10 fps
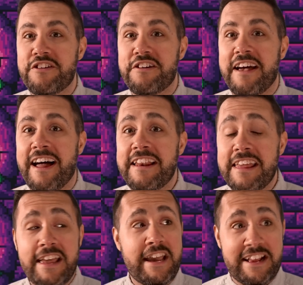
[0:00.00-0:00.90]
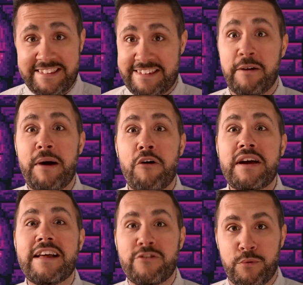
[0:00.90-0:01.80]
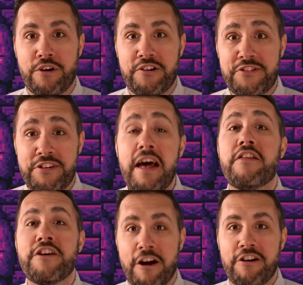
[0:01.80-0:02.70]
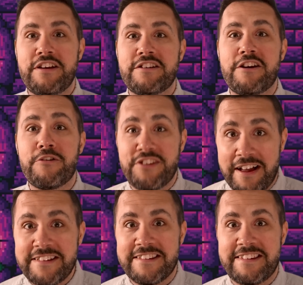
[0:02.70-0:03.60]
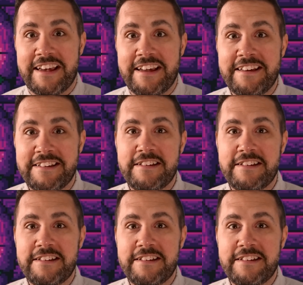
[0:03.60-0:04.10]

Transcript: it or not, it somehow gets worse. The Guardian goes on to say,